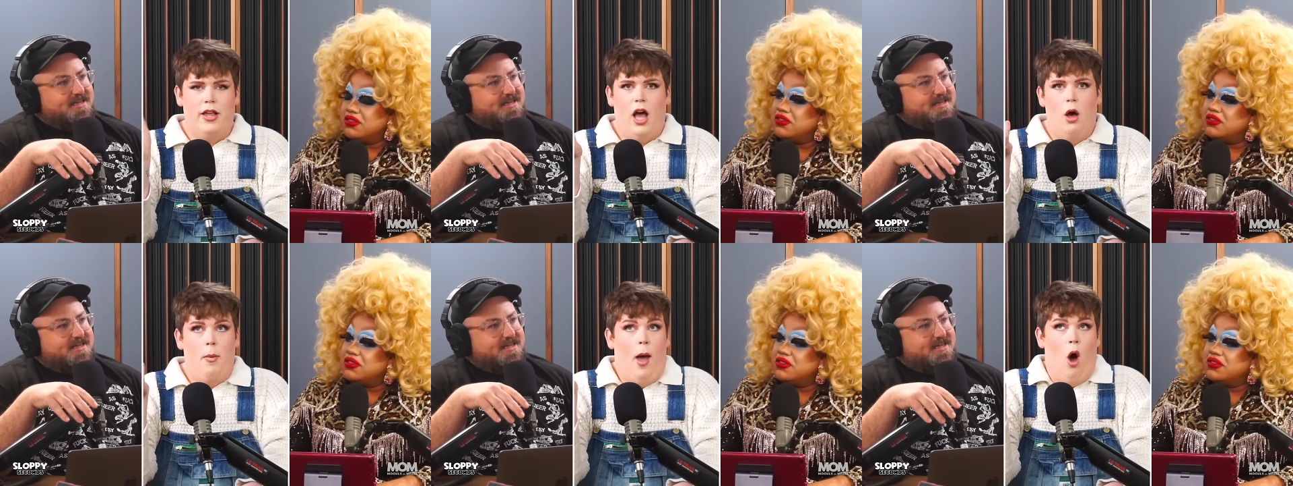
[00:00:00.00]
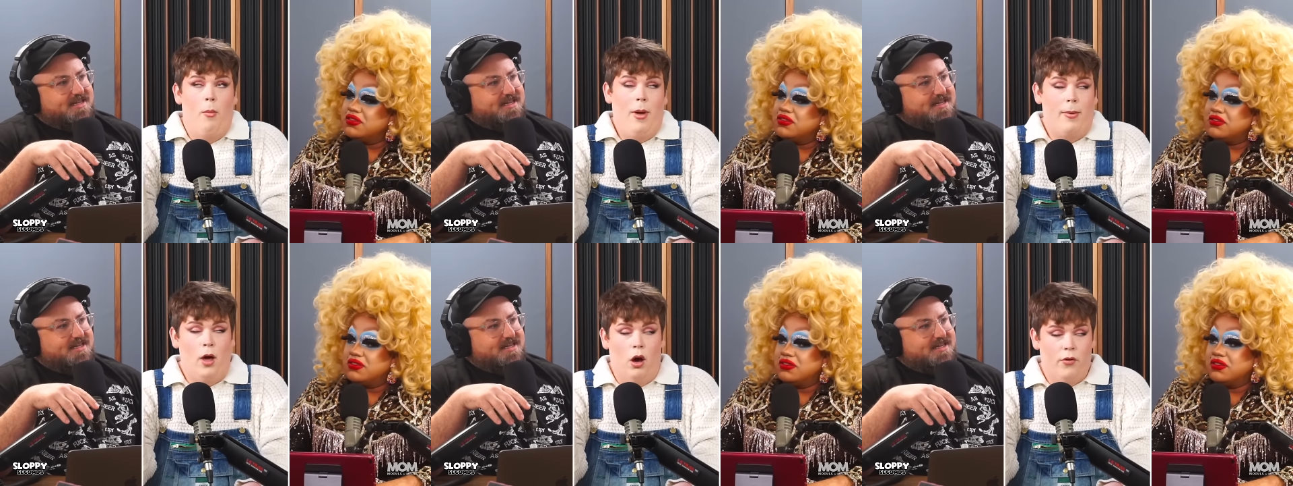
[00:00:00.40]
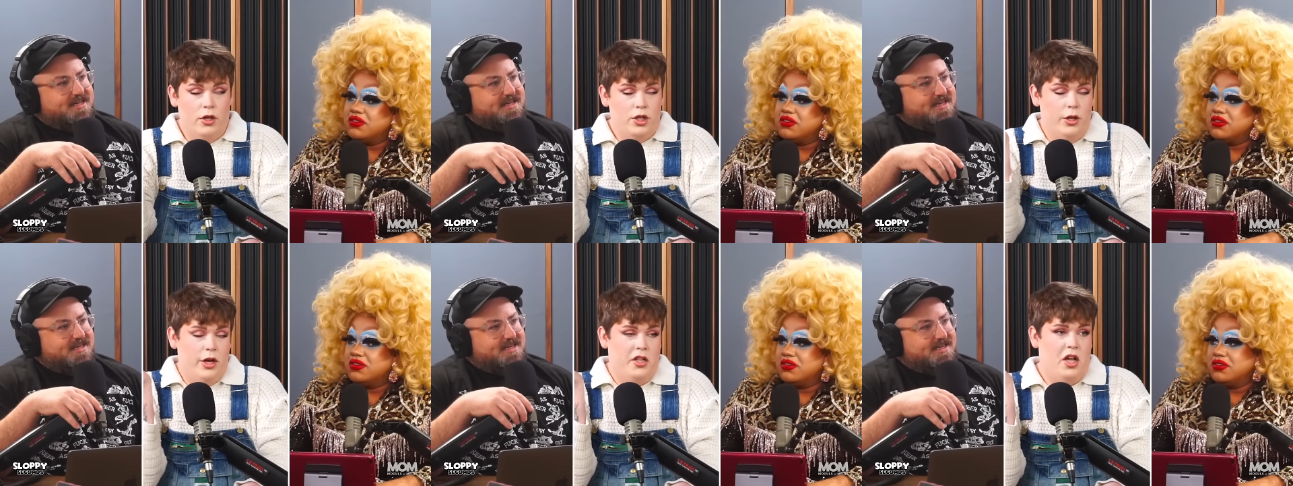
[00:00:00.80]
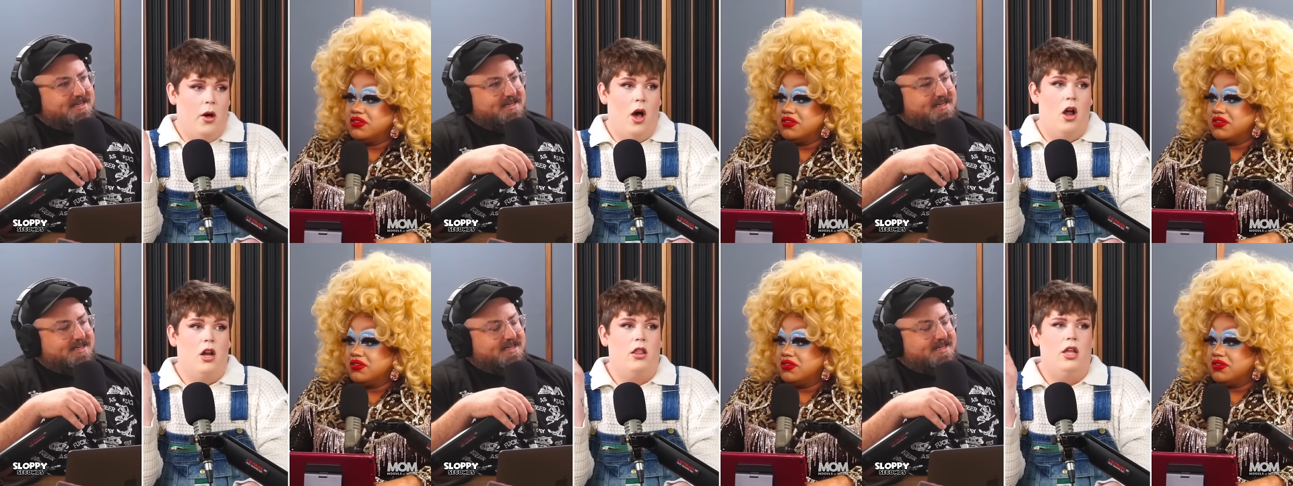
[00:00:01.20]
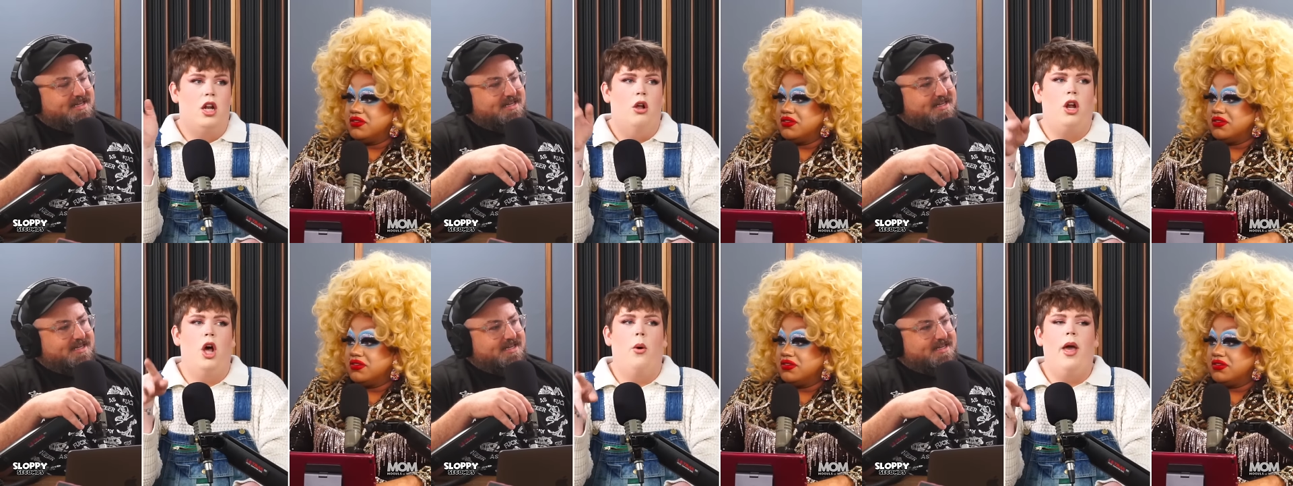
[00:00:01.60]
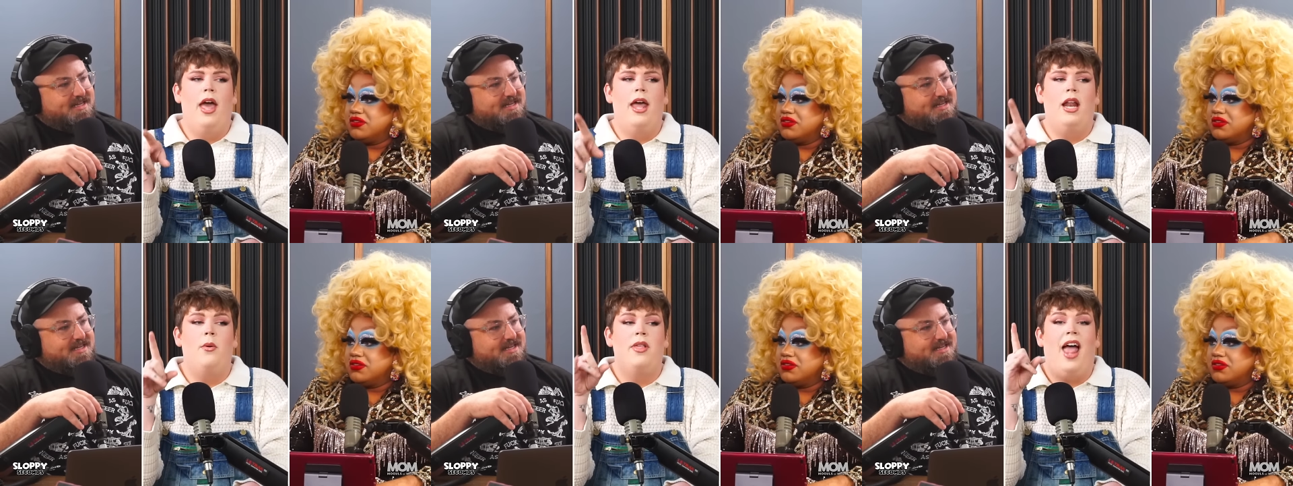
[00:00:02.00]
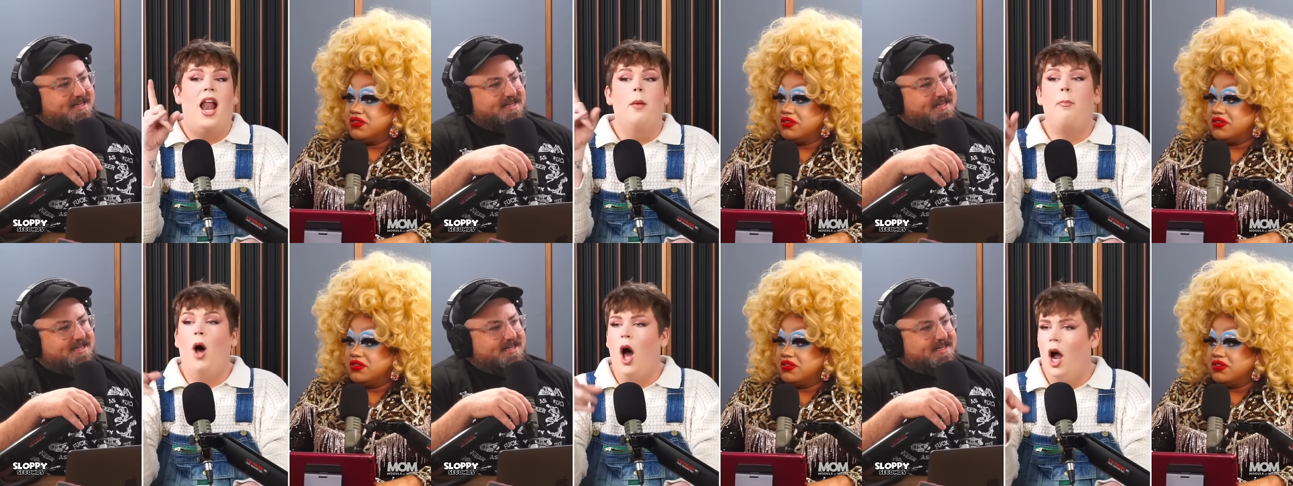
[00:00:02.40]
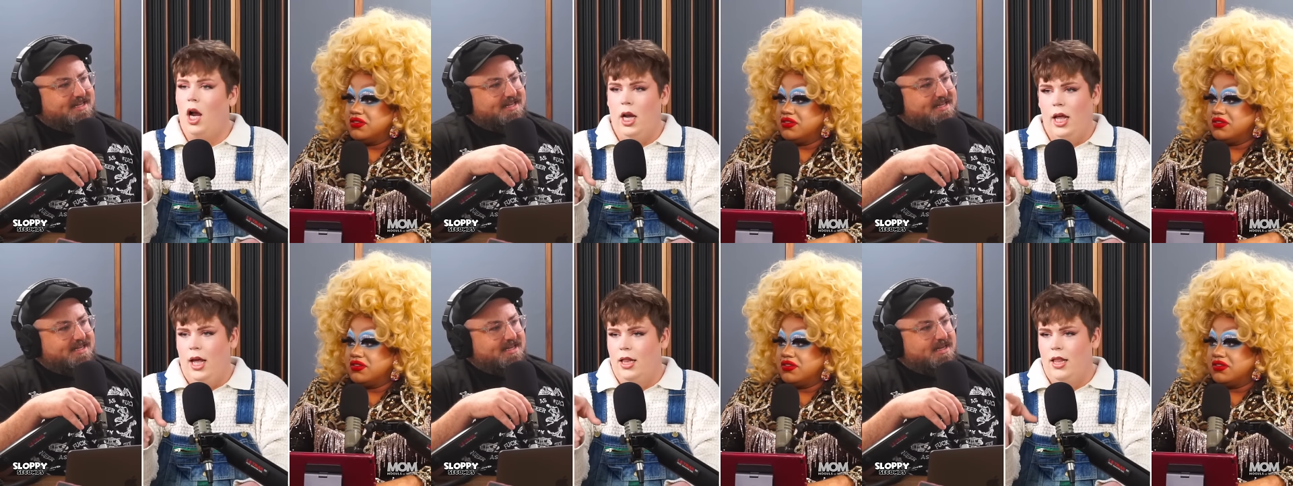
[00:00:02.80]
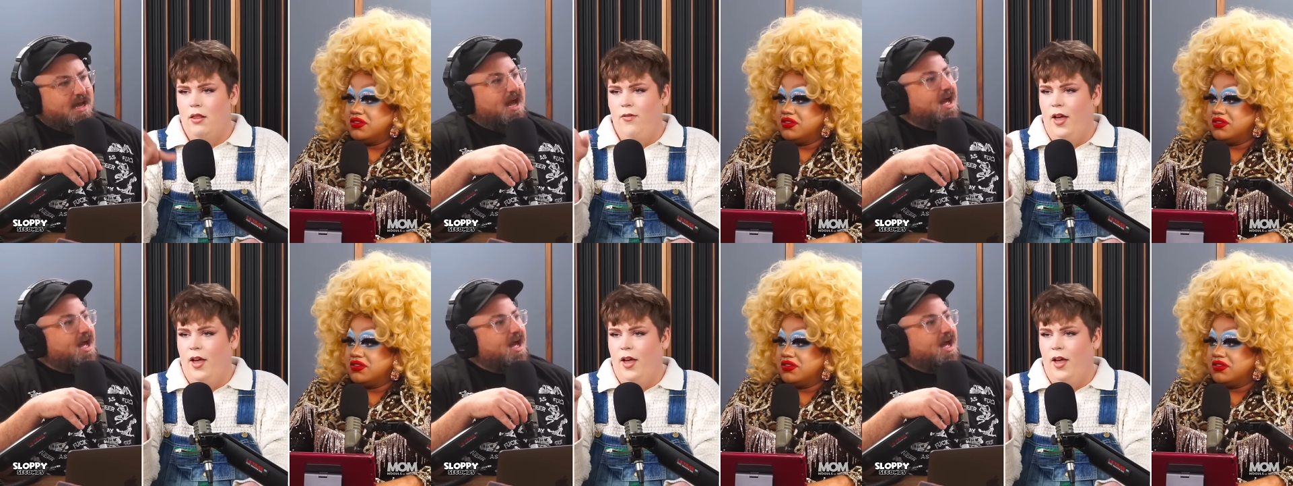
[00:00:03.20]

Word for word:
Speaker 1: ago, or oh, maybe over two years ago. I honestly don't know. And it was at a party at this